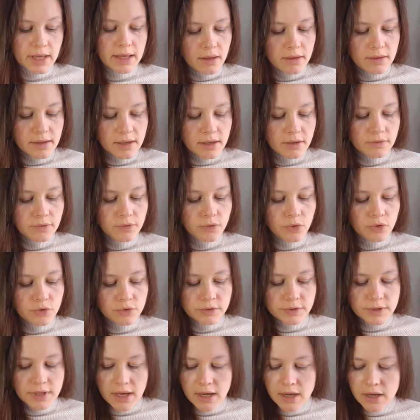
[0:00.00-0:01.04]
And
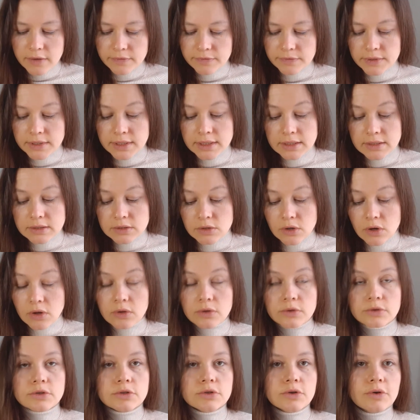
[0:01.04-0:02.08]
therefore, love is
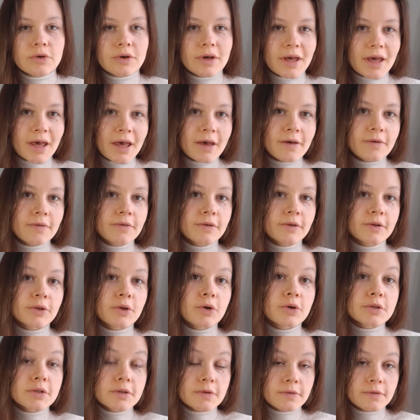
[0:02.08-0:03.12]
also a
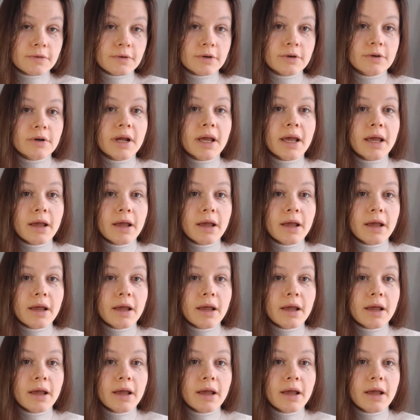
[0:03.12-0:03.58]
philosopher.